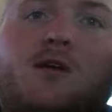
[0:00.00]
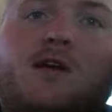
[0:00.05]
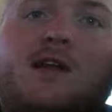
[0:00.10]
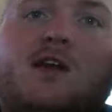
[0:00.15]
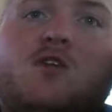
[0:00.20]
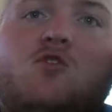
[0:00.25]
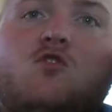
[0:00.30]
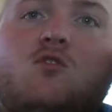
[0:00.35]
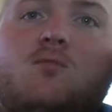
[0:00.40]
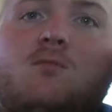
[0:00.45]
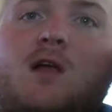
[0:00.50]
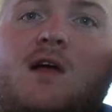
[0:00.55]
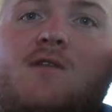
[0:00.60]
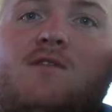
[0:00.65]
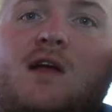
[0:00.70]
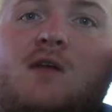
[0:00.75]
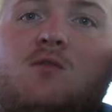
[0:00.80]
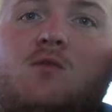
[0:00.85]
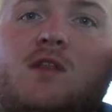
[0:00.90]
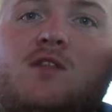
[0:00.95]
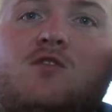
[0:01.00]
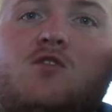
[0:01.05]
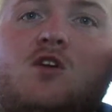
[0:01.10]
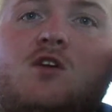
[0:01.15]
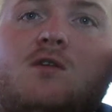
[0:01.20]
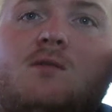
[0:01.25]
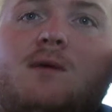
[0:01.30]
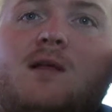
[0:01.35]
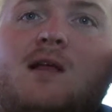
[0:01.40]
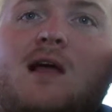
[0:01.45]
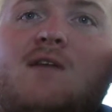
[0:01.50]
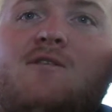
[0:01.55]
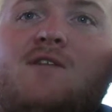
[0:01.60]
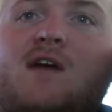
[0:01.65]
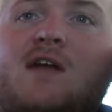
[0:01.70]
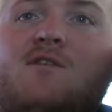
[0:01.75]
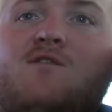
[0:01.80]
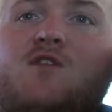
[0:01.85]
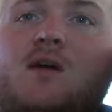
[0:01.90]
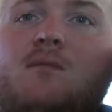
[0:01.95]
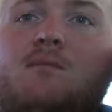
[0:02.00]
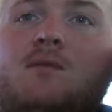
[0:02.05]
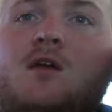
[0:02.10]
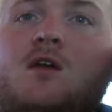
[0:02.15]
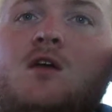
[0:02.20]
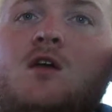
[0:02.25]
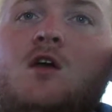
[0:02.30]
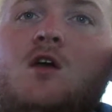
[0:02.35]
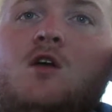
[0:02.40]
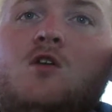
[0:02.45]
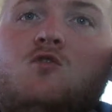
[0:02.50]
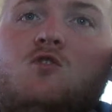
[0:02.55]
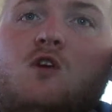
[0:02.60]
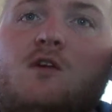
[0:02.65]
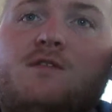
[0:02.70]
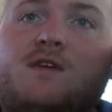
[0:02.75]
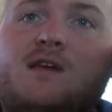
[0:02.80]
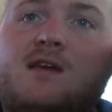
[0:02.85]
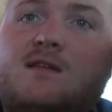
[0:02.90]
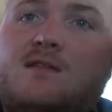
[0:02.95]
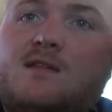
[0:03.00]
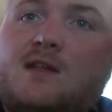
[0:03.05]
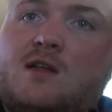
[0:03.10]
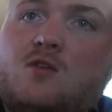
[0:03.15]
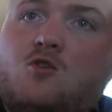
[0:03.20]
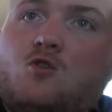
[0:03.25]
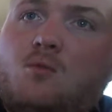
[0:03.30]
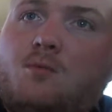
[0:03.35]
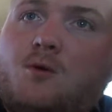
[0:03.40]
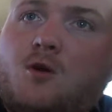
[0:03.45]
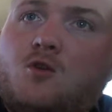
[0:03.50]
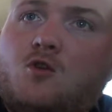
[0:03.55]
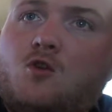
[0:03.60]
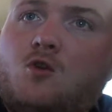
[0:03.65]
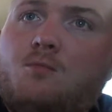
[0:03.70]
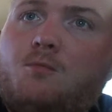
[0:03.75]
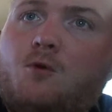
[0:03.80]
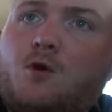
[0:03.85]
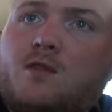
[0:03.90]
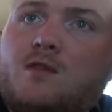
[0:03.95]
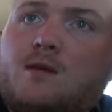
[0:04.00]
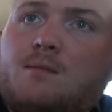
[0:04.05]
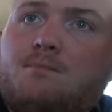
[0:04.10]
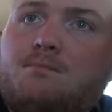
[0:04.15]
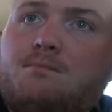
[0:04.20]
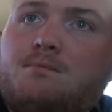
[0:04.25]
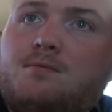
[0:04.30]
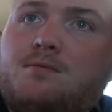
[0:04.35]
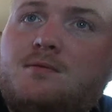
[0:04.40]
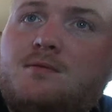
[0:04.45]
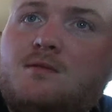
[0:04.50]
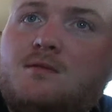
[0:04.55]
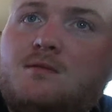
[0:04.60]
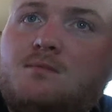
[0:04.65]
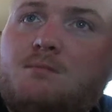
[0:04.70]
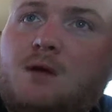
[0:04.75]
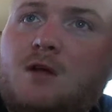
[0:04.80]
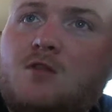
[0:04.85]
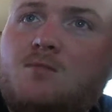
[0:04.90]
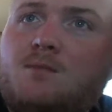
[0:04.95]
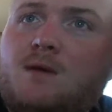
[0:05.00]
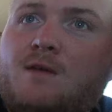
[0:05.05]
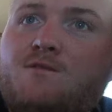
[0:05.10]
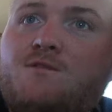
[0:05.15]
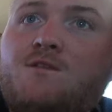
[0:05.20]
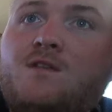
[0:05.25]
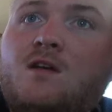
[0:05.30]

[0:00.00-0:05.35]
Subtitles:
Connector is modified. 130 to modified from North Kingstown to Newport, to Portsmouth.